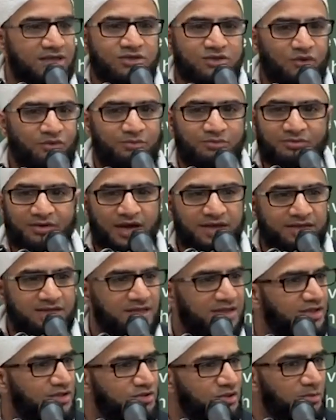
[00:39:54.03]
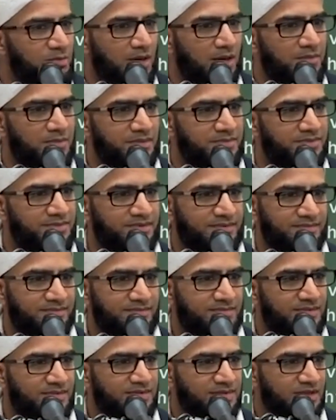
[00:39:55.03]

there's no fights and there's no problems.